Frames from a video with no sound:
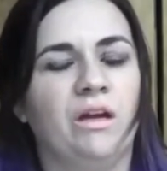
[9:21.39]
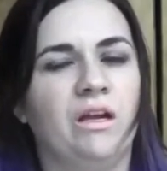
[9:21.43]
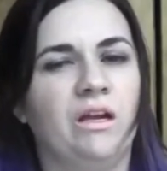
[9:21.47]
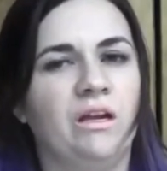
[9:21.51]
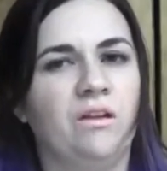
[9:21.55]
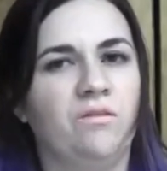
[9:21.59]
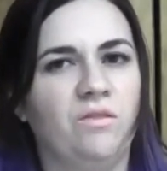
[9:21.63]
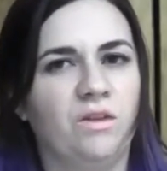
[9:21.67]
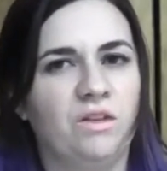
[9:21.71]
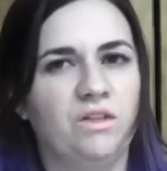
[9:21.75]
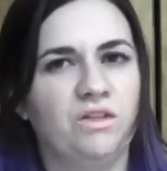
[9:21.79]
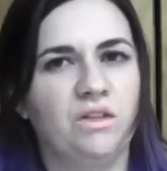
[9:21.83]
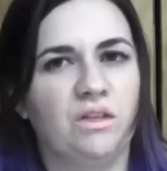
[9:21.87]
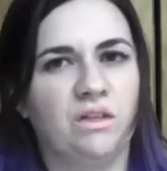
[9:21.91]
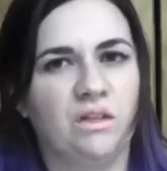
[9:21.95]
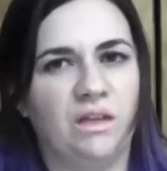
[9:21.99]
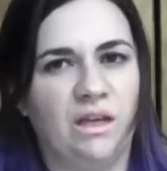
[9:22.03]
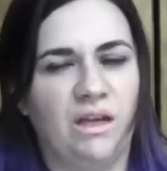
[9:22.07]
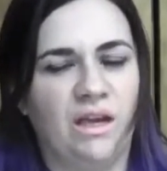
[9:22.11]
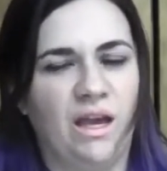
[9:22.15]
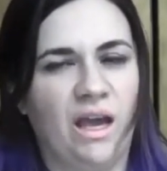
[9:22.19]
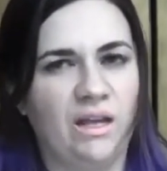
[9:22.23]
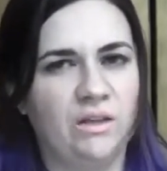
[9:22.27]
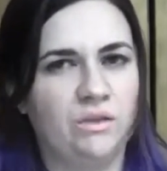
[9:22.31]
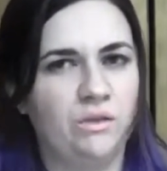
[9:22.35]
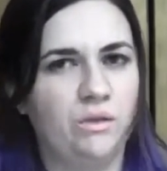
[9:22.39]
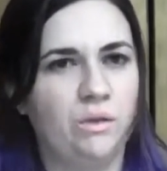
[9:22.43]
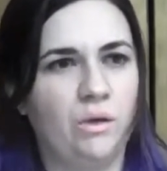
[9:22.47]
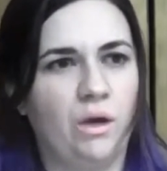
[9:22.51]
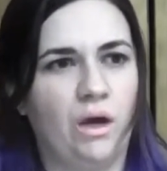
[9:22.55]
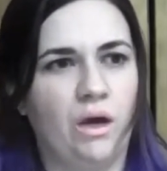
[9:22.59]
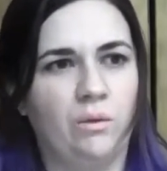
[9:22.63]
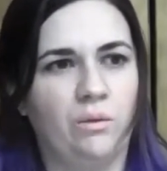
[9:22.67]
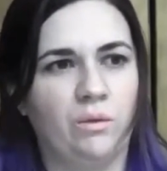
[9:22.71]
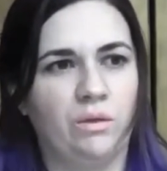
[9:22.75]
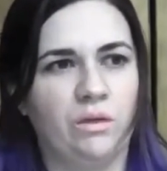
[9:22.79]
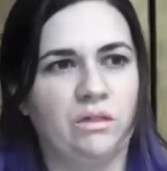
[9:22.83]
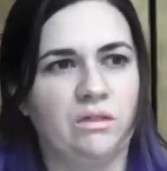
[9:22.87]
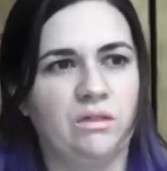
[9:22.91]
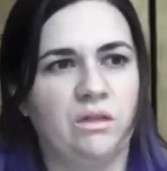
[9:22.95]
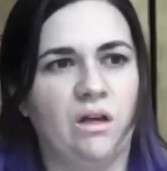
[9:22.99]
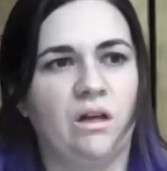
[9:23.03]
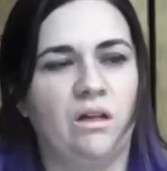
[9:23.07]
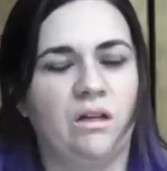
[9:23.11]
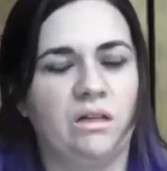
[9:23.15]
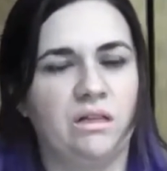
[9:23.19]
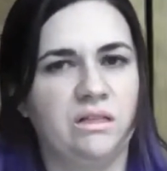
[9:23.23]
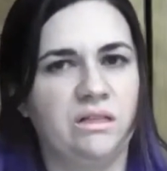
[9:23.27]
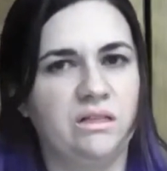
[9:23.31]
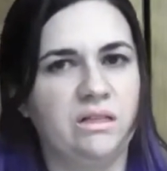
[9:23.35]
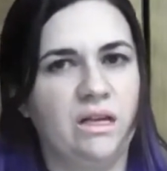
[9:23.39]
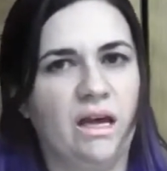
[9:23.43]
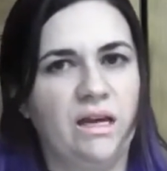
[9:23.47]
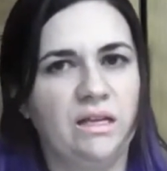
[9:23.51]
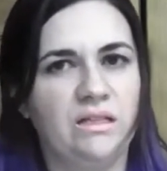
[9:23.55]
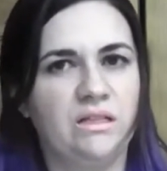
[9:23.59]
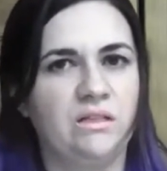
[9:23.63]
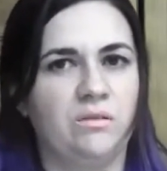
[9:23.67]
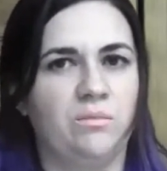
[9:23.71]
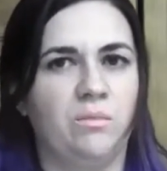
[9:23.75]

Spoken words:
a convention like Katsucon where it's all inside,